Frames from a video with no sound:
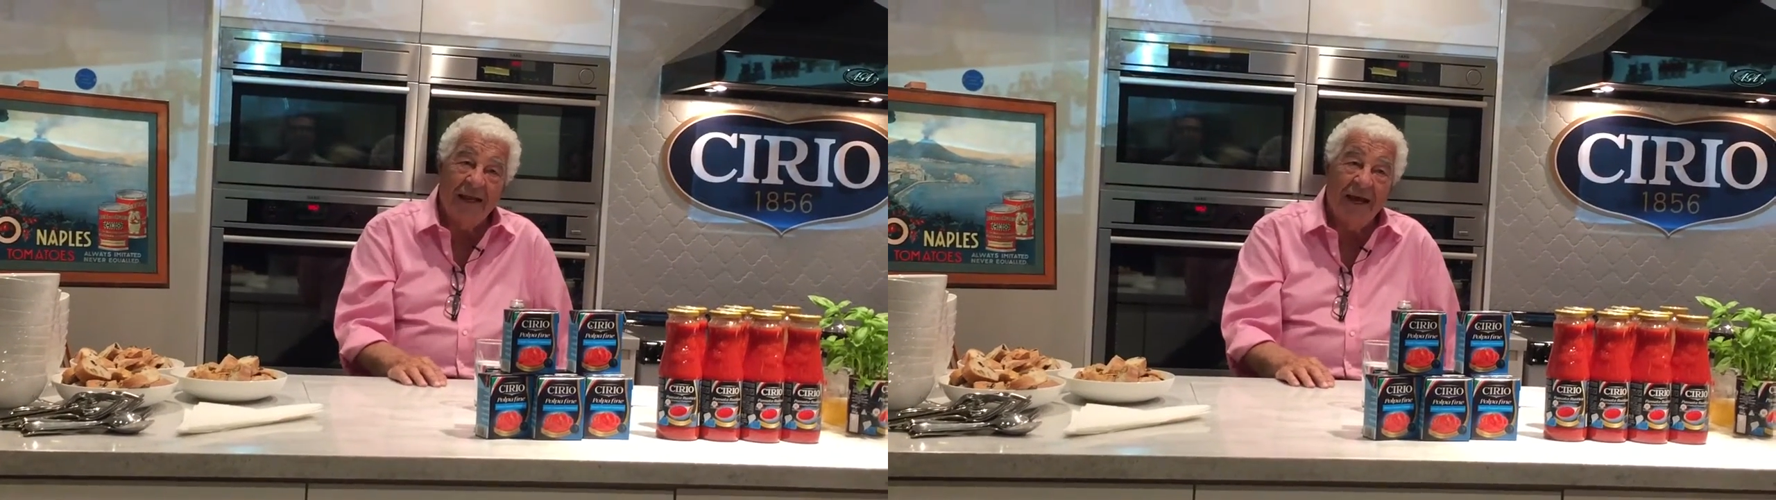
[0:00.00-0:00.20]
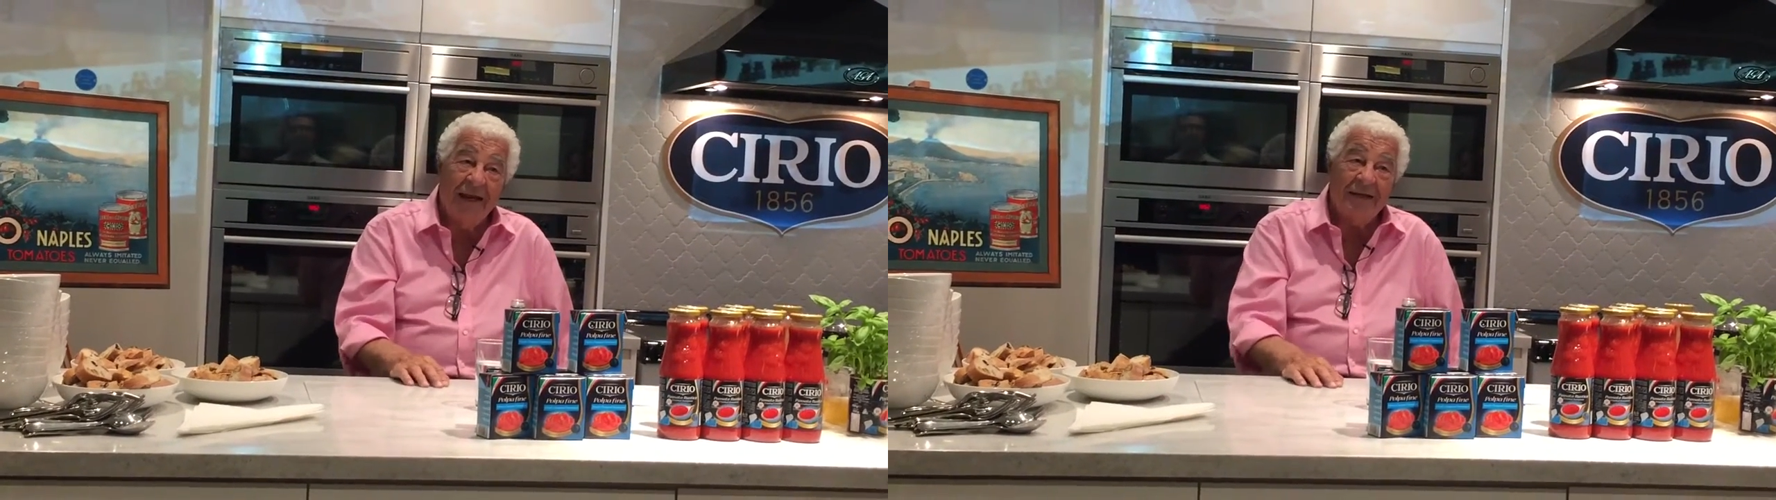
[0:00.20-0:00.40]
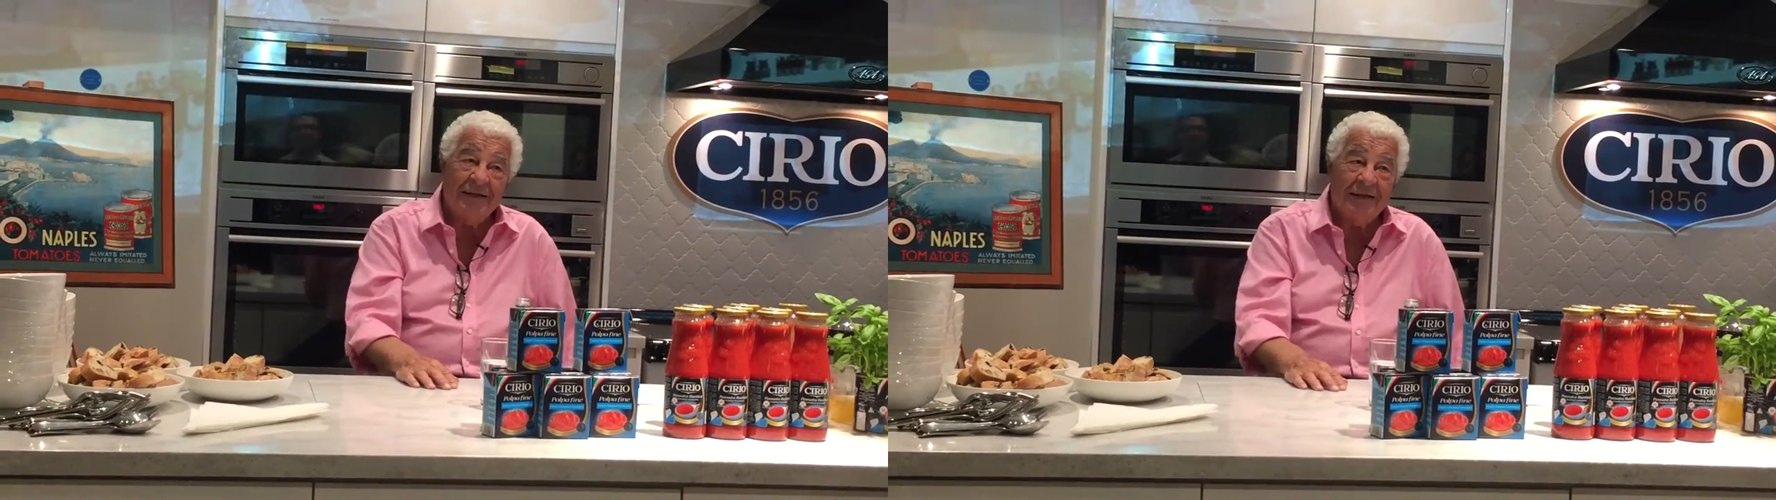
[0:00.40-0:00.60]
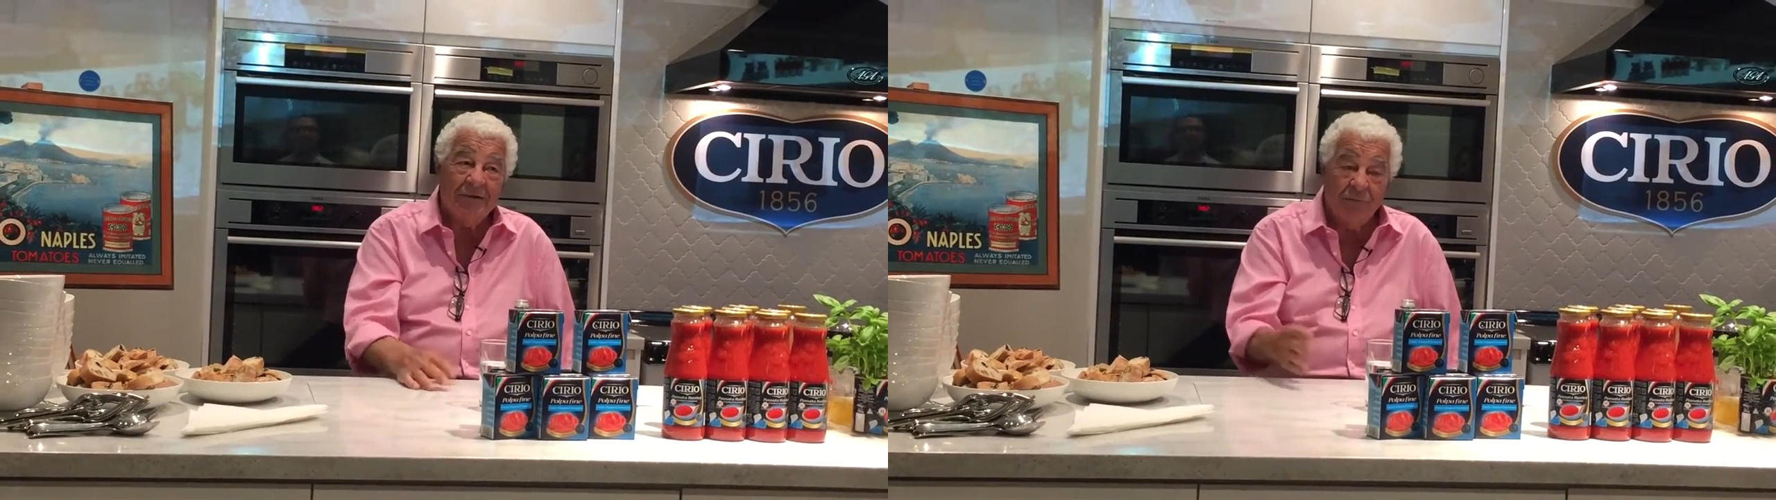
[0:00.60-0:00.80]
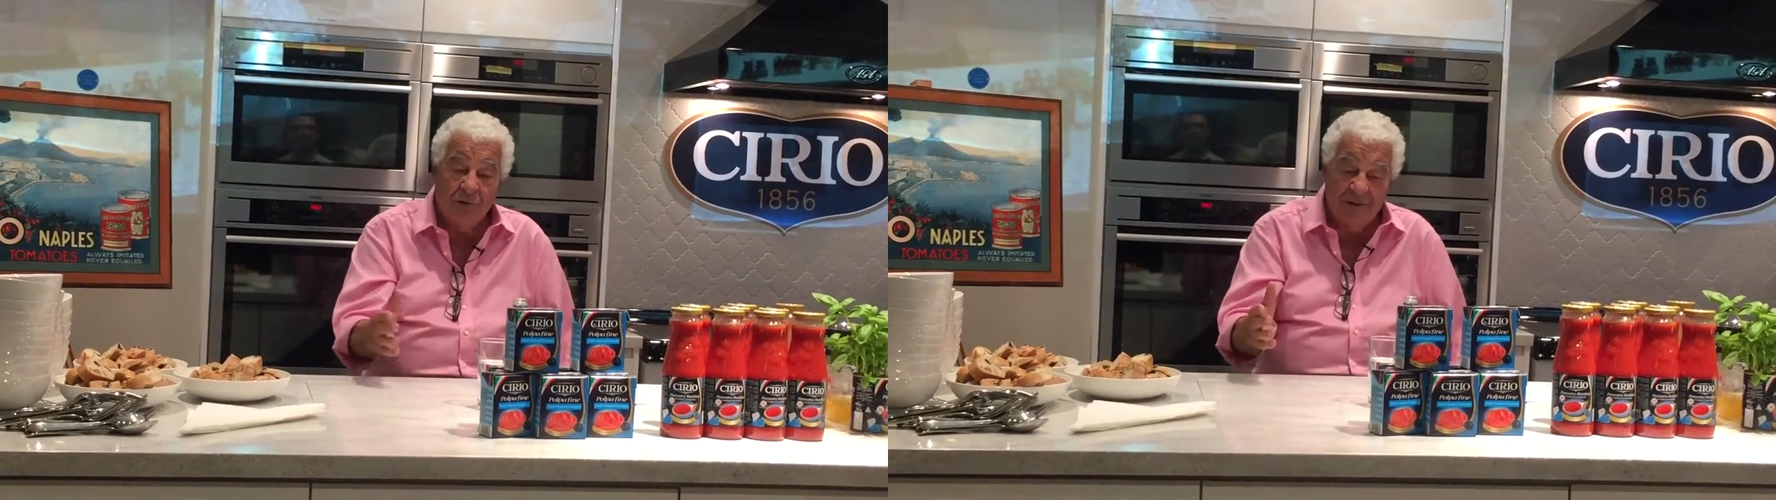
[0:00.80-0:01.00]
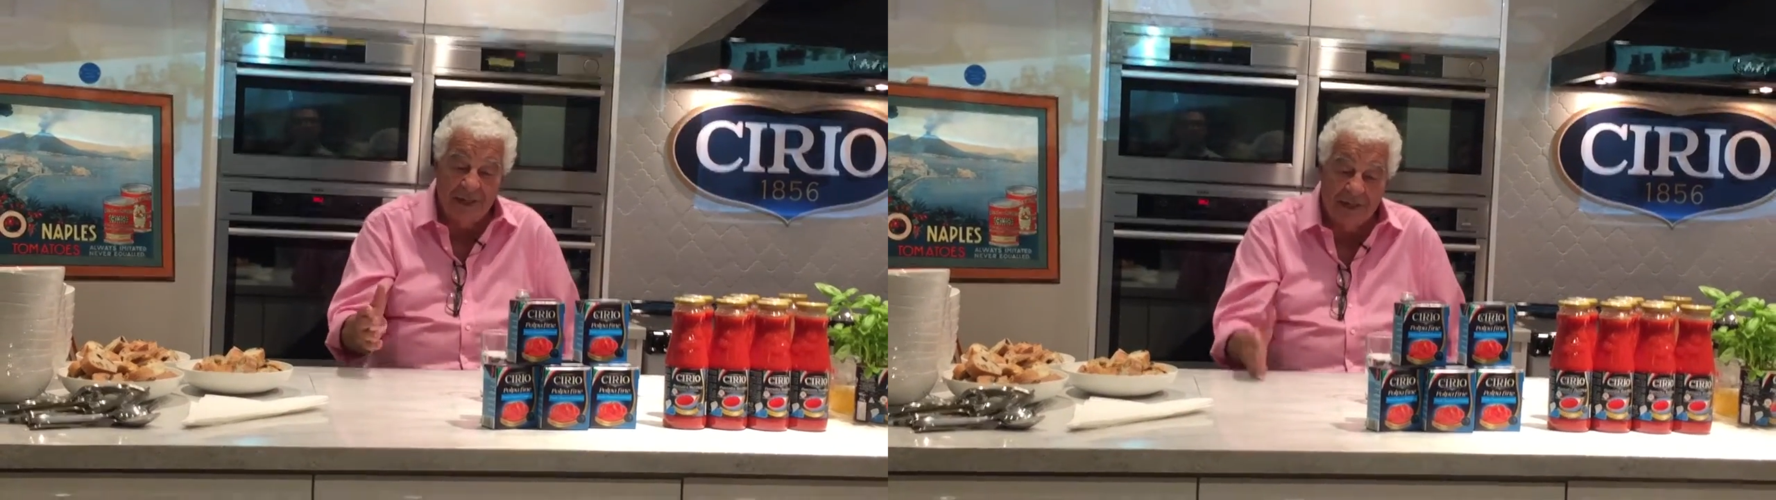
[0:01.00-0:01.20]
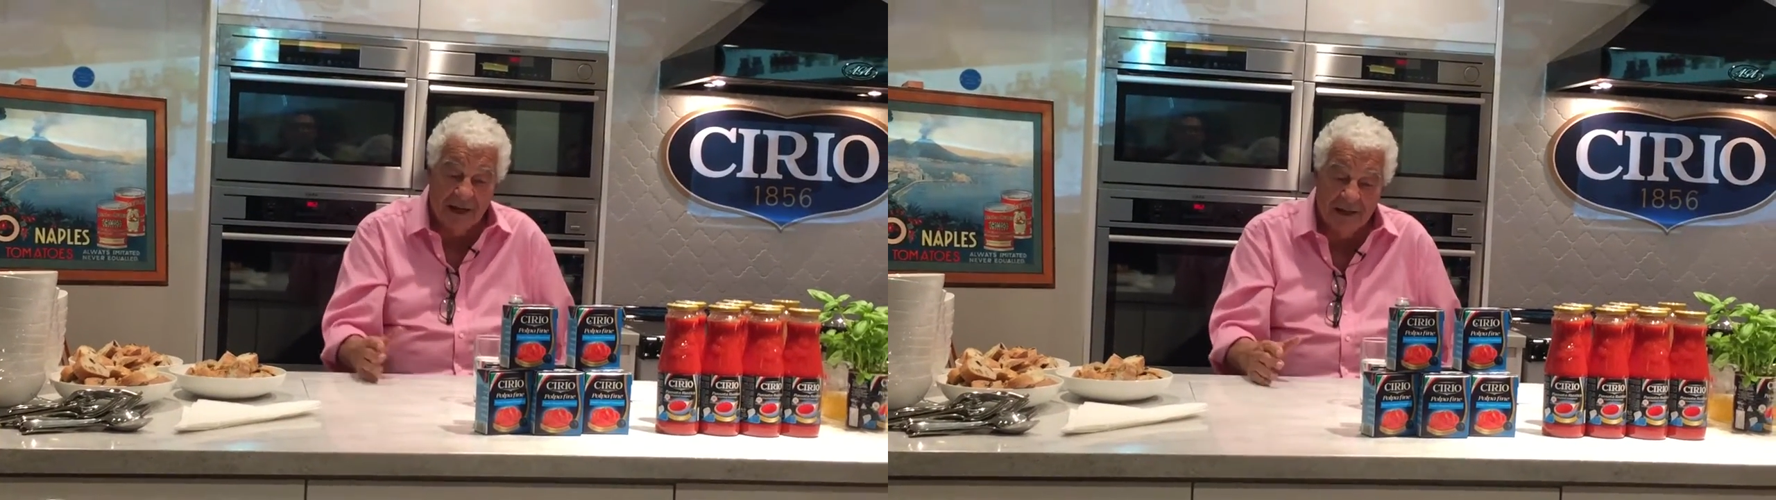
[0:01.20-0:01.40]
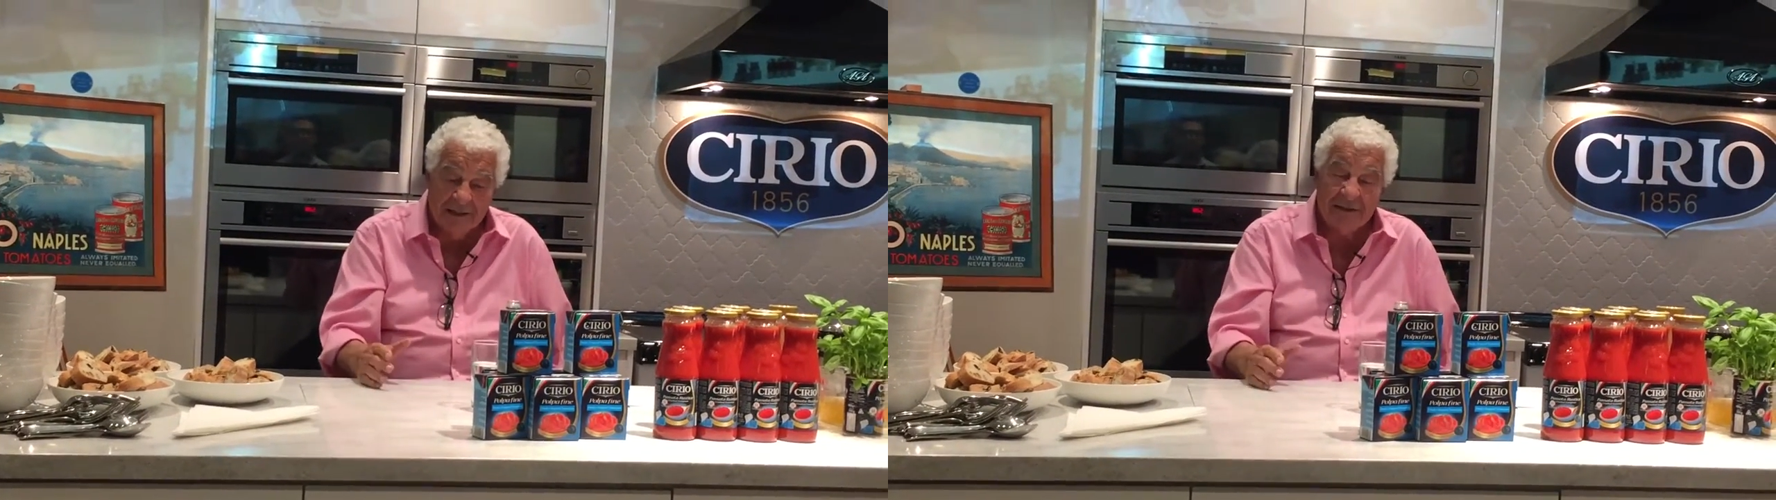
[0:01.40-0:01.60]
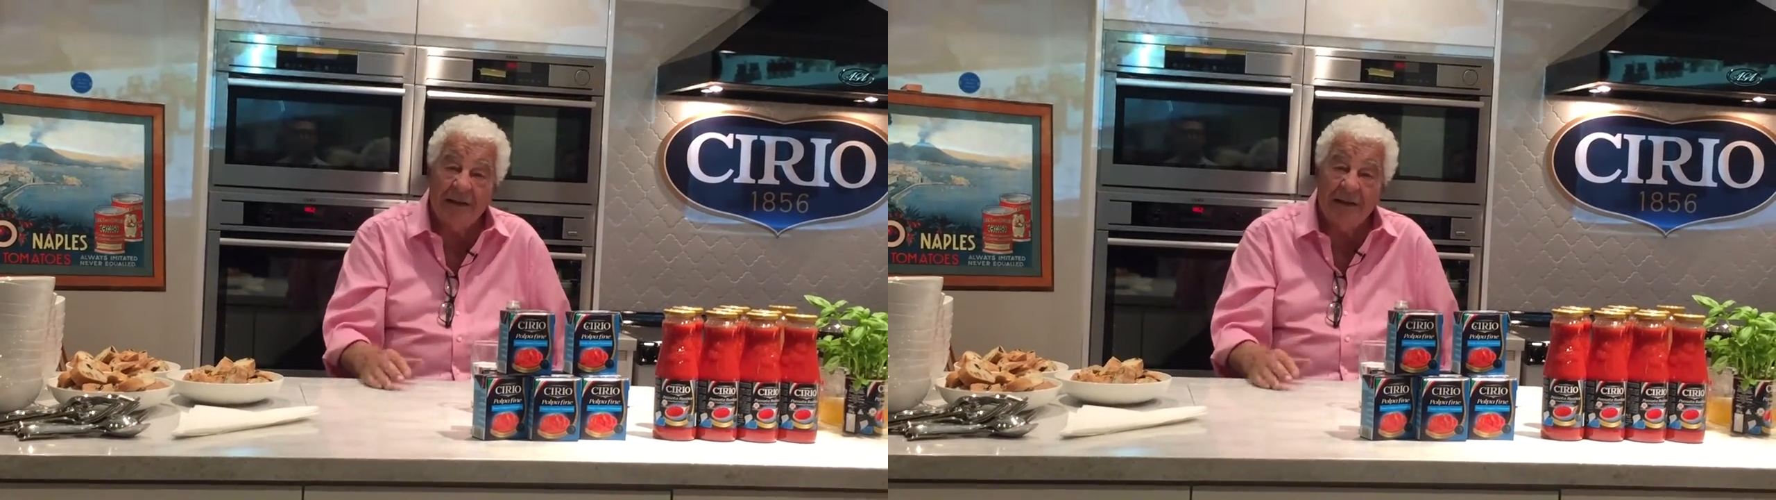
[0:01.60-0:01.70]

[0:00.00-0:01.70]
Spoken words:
And what they like